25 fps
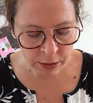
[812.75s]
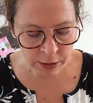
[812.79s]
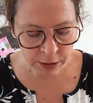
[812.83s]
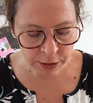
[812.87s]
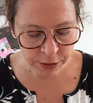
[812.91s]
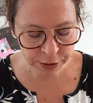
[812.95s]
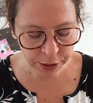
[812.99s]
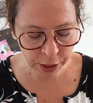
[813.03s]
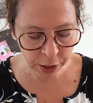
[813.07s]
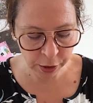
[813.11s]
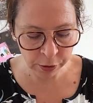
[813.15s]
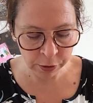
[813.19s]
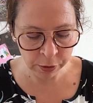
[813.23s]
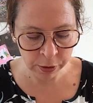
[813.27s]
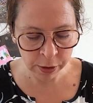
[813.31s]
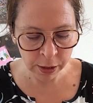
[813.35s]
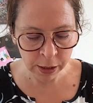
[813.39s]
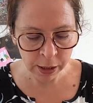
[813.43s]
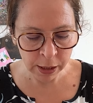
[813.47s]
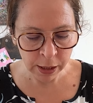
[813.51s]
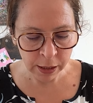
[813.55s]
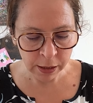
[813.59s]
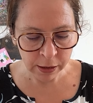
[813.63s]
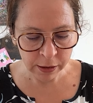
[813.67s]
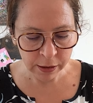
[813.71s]
So
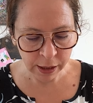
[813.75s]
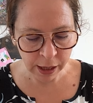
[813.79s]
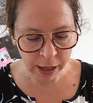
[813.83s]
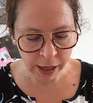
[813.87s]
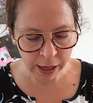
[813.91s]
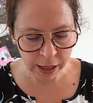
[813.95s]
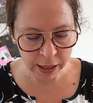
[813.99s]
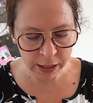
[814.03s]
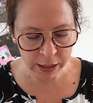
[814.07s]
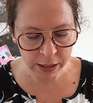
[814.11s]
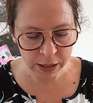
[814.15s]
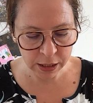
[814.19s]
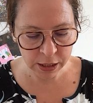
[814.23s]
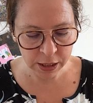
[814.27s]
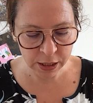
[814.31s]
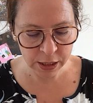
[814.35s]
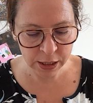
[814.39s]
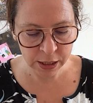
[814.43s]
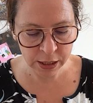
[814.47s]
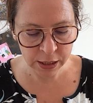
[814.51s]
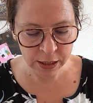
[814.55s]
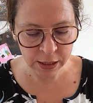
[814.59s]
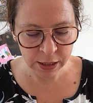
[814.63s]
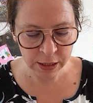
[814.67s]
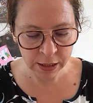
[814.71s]

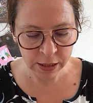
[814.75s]
that,